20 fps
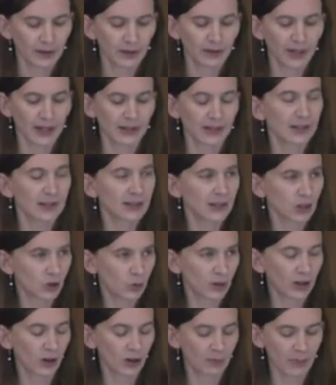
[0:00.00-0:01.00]
that doesn't
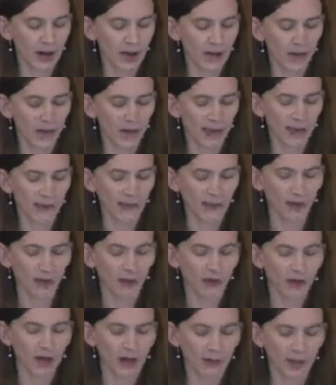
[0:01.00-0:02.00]
trigger memories of their
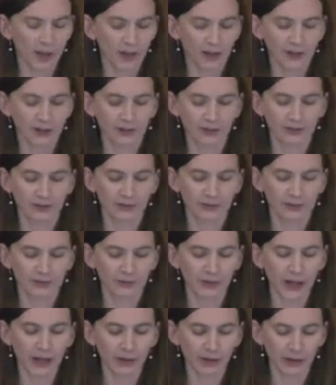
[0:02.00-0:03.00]
trauma,
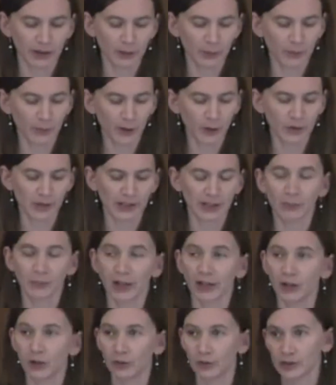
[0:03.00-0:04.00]
rather than imposing
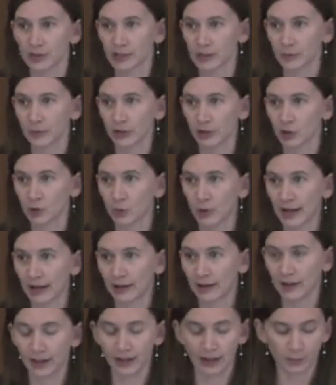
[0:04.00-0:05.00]
my own
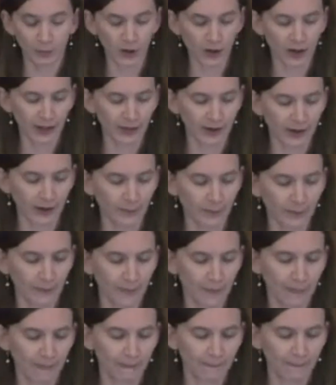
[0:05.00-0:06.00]
spirituality upon them.